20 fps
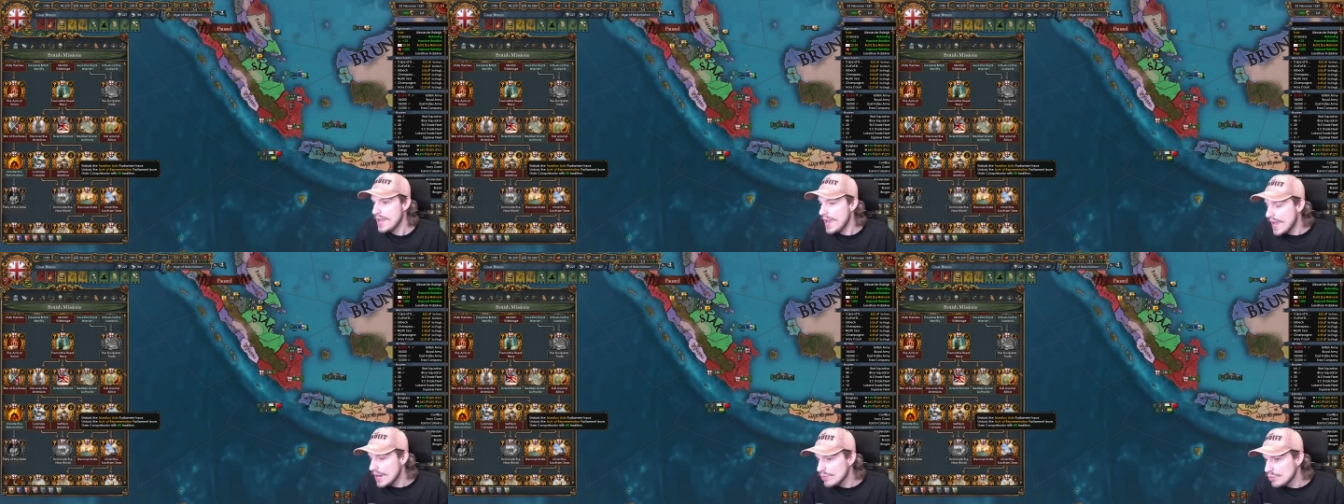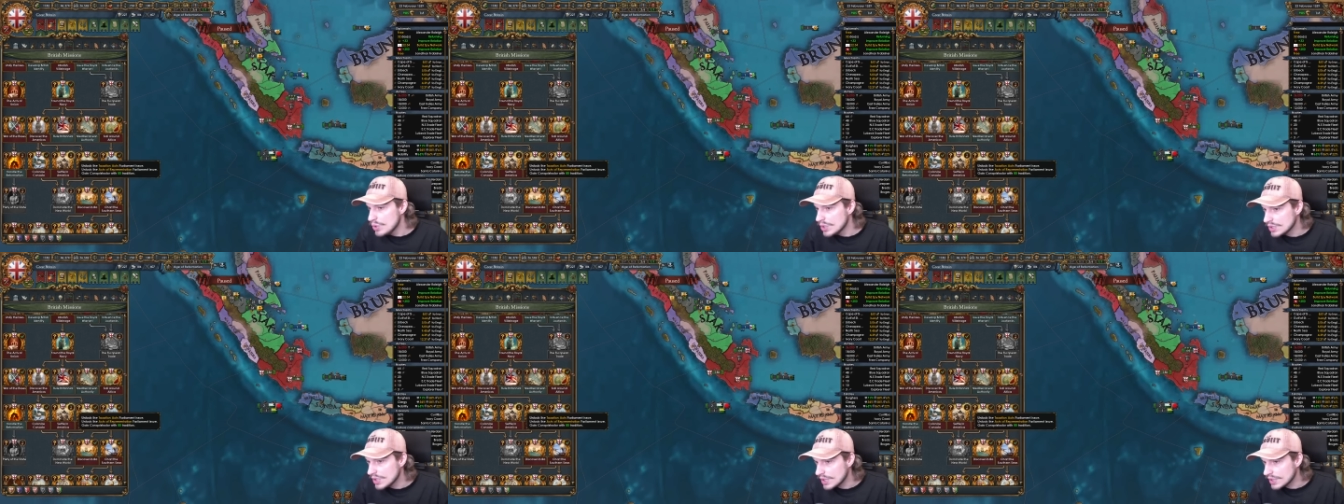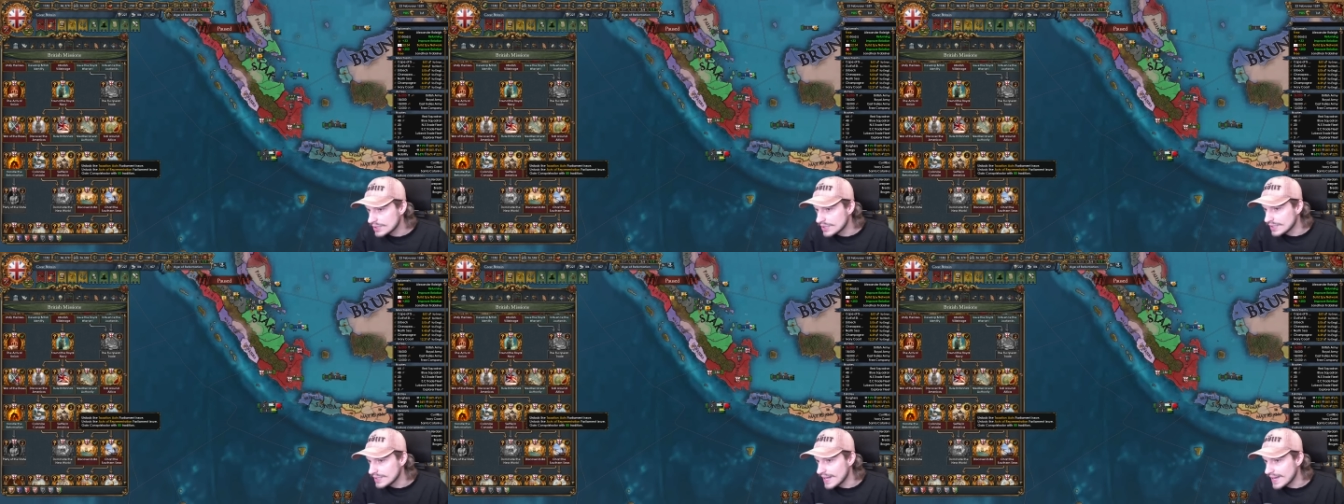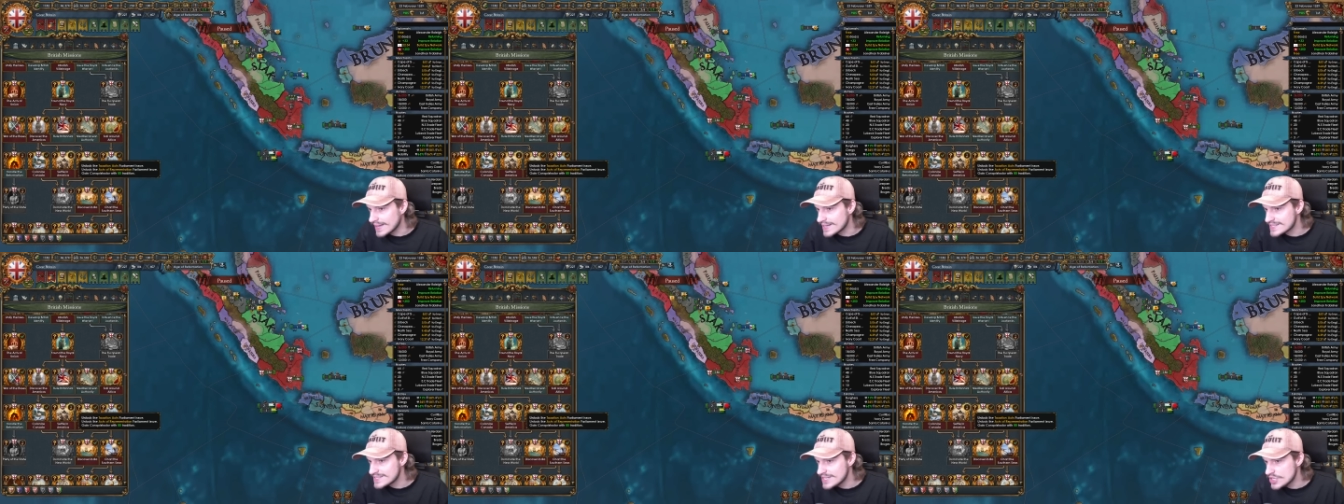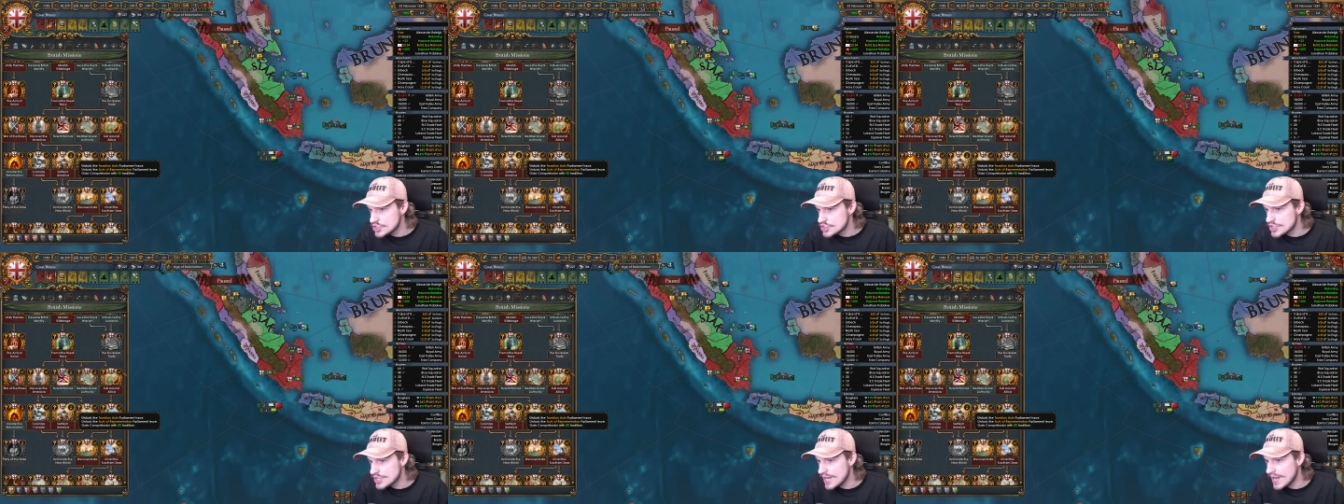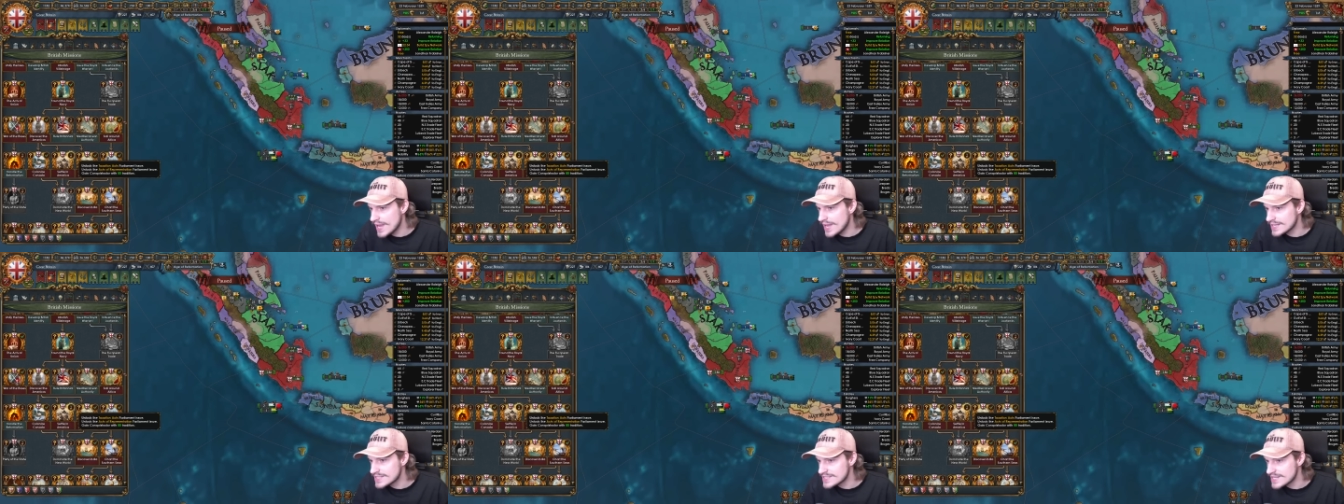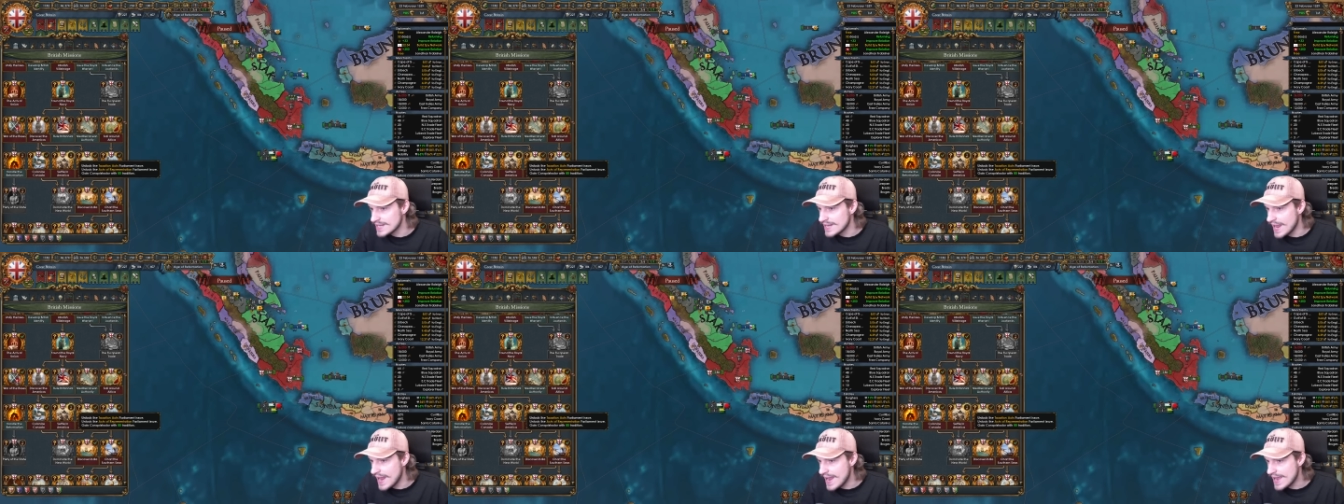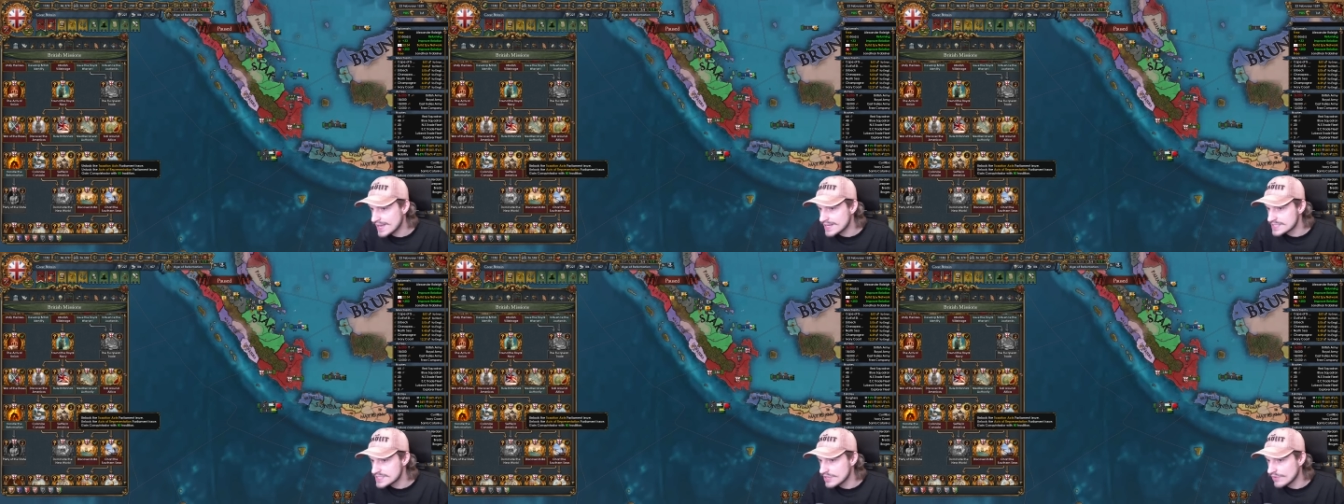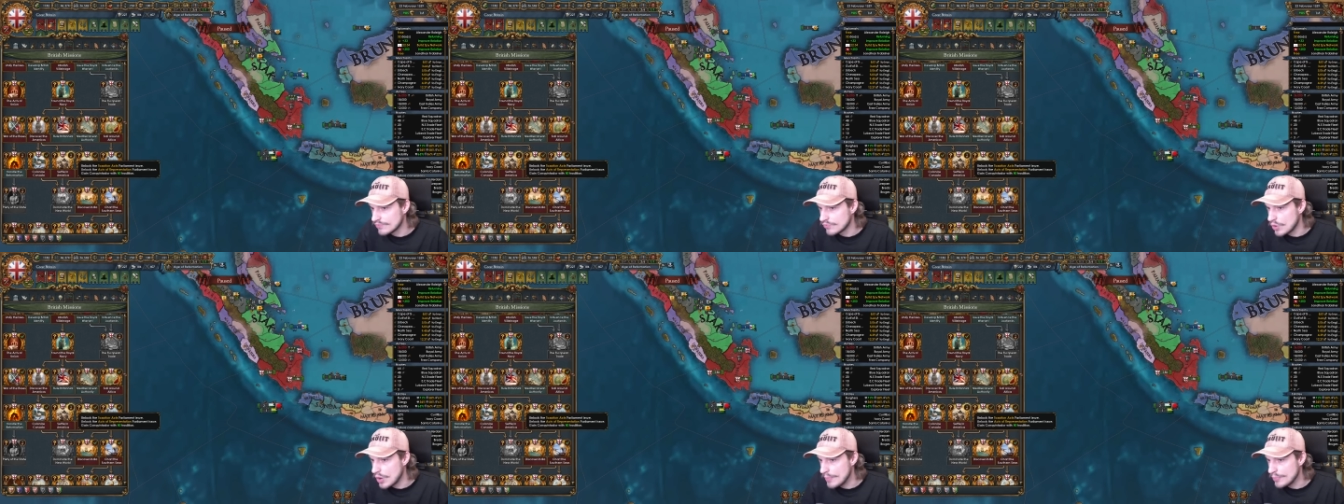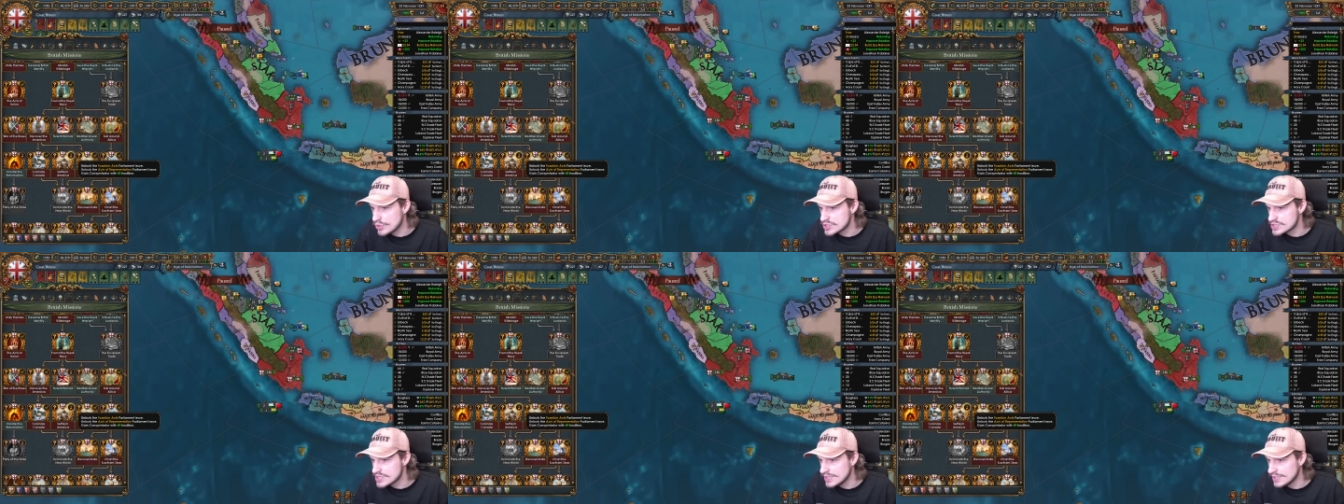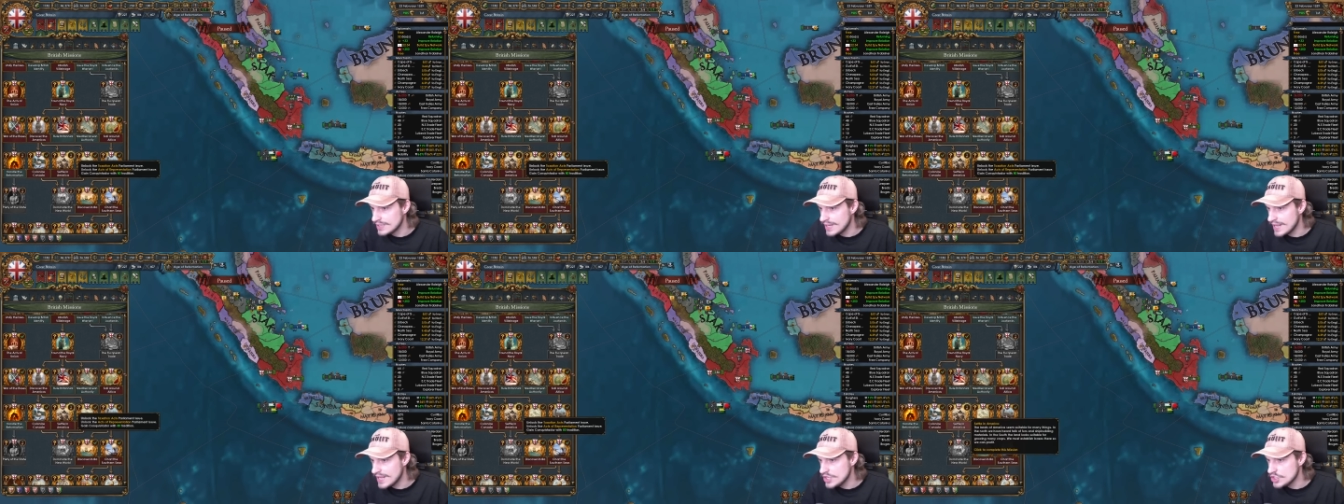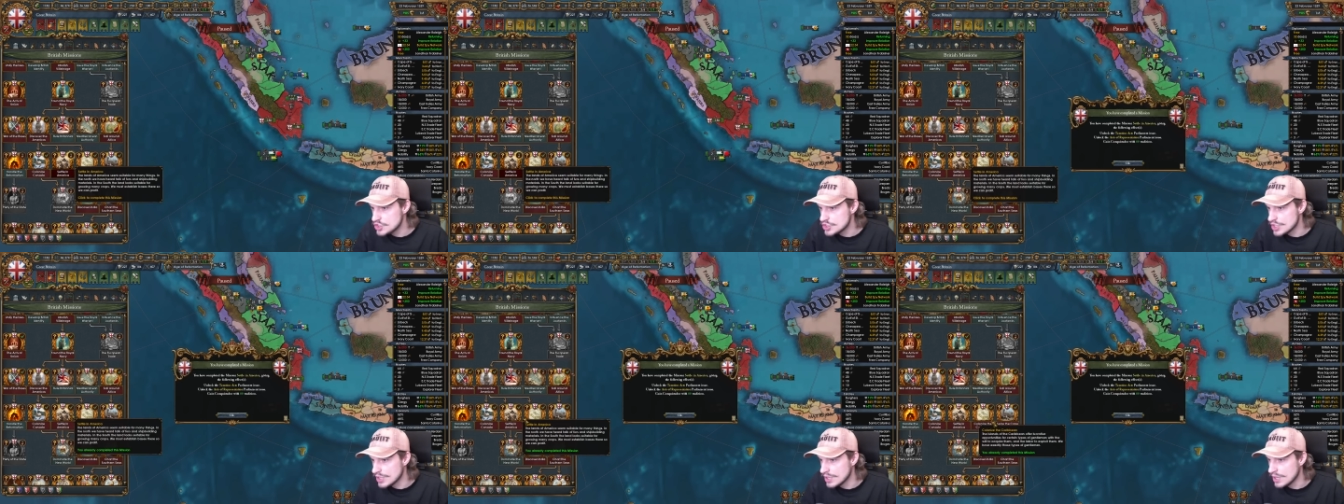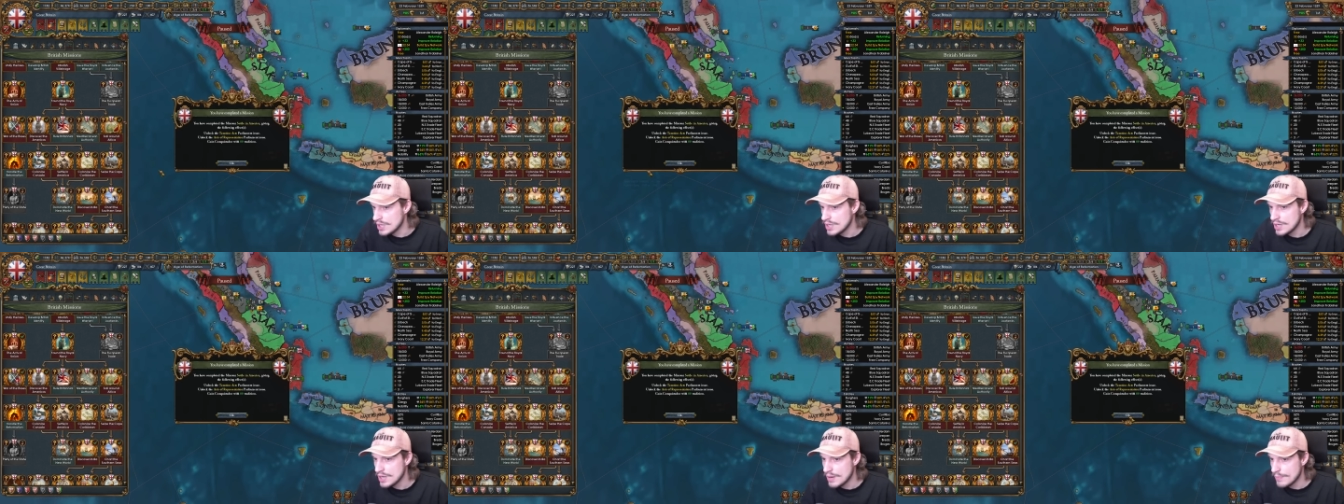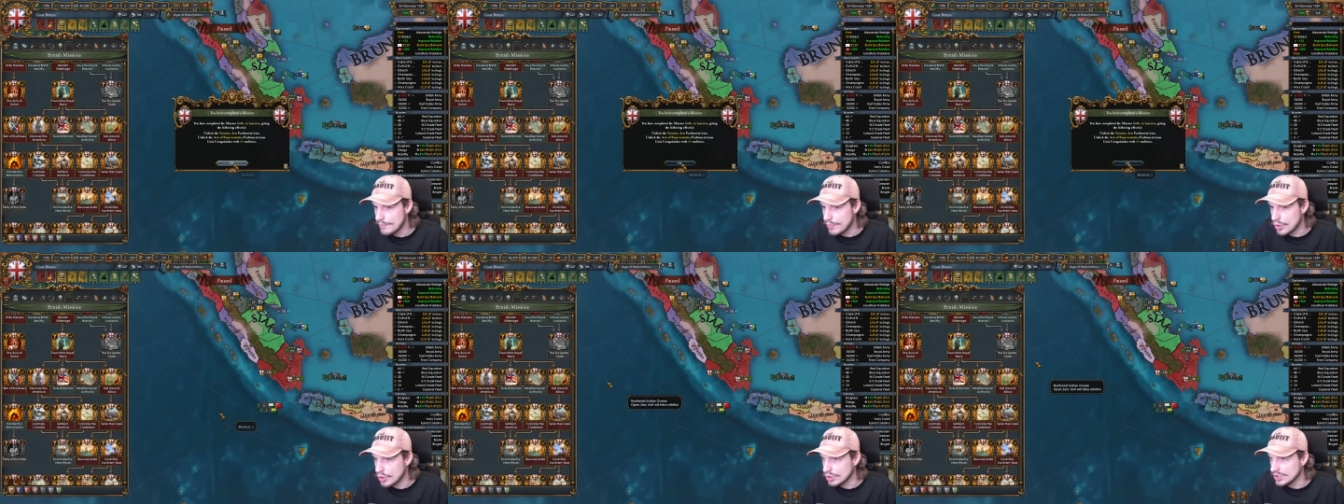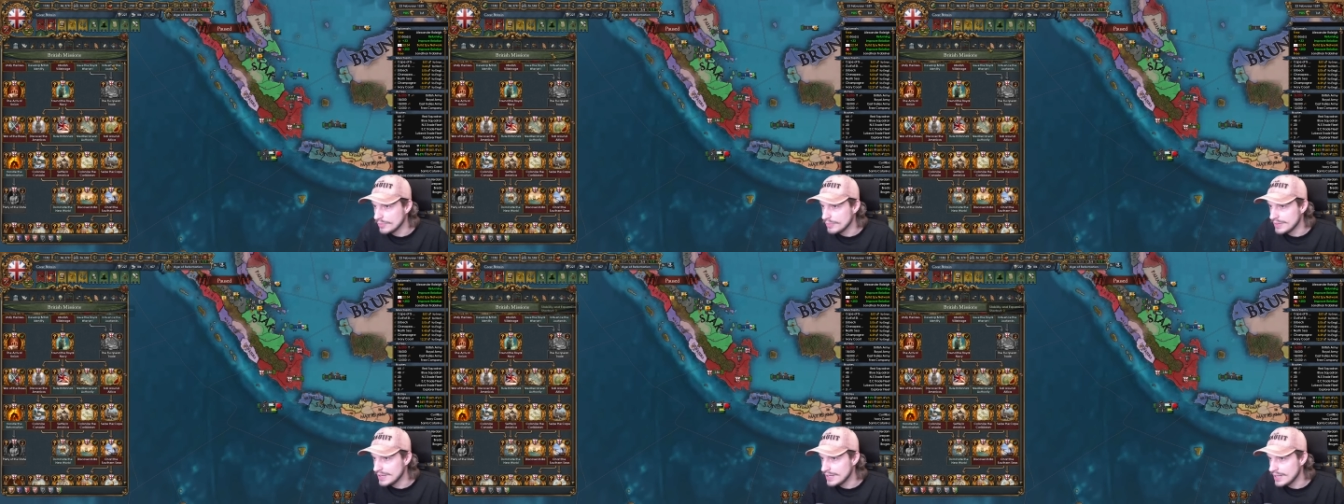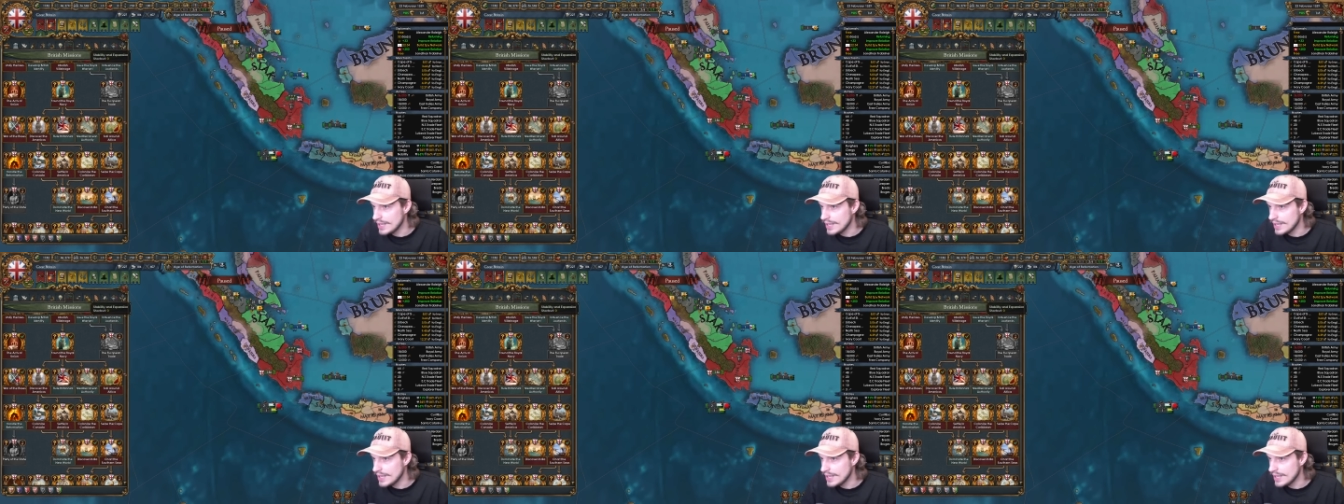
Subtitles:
And we unlocked the Taxation Acts and Acts of Representation Parliament